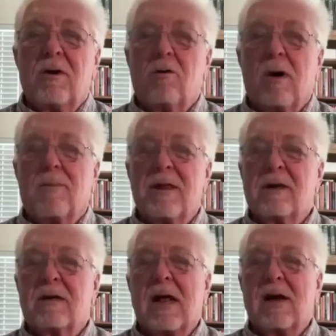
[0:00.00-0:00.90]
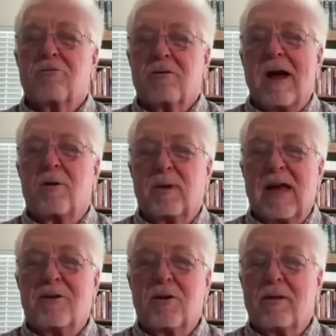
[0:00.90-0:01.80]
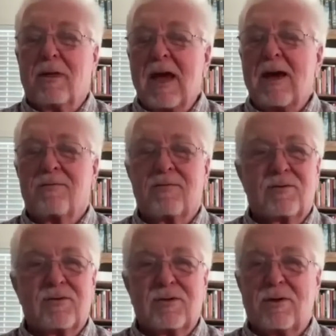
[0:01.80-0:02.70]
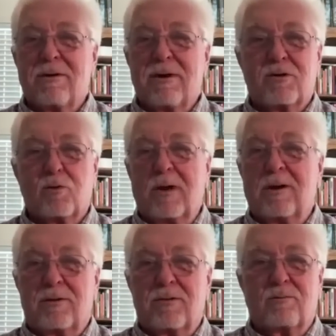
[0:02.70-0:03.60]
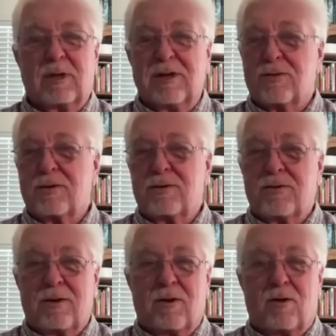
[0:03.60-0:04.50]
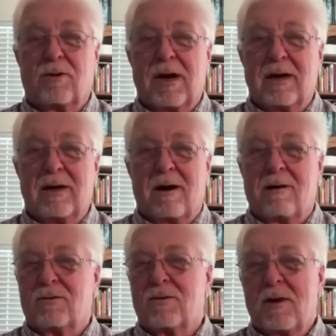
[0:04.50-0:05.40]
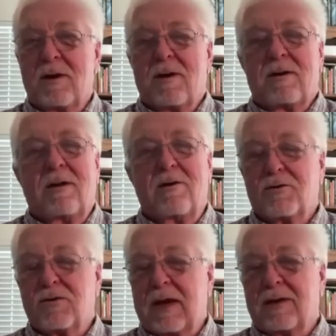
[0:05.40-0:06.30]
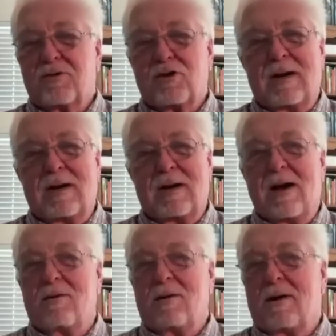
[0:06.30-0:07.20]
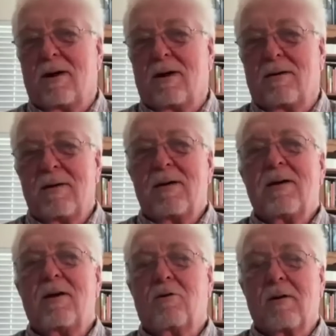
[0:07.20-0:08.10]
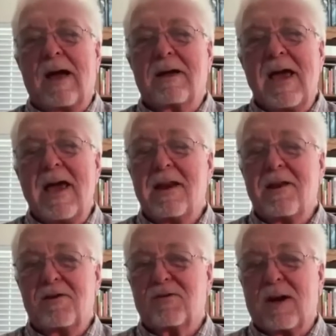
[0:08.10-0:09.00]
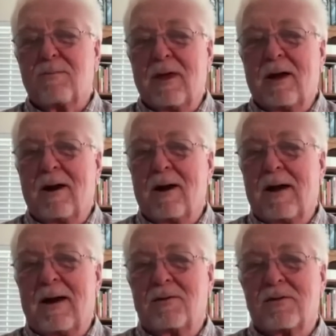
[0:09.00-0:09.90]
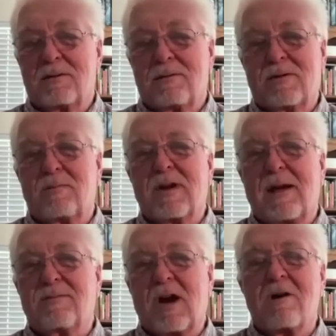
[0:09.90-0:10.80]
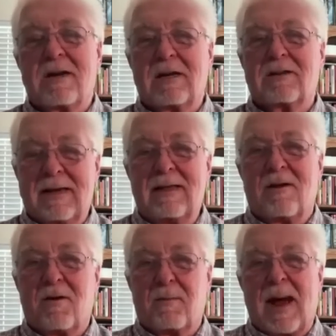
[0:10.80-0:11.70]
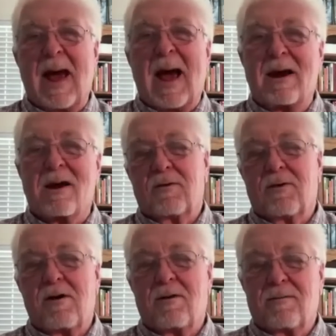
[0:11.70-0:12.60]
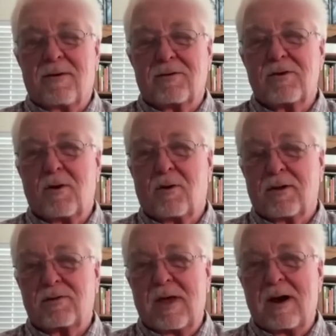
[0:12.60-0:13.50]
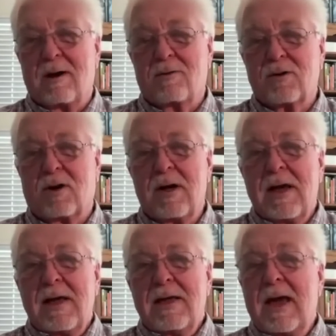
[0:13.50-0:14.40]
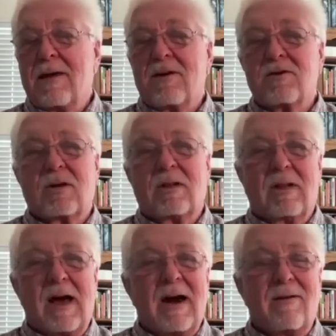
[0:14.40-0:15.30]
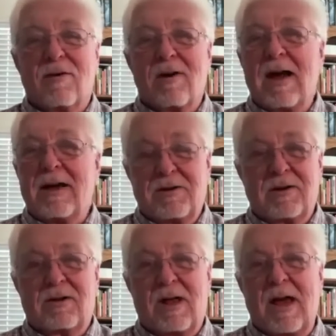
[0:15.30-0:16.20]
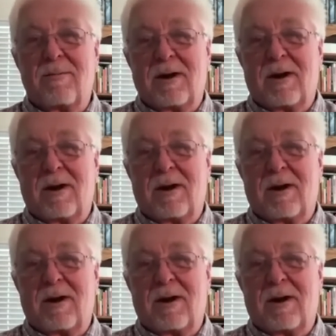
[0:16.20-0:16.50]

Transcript: go up on the Colorado Plateau, they have serious winters, blizzards, and the whole 9 yards. The interstate gets shut down. Grand Canyon is up there, and it's sometimes hard to get in there and back for all of the snow that's there. So, yeah, there's a lot of variety of climate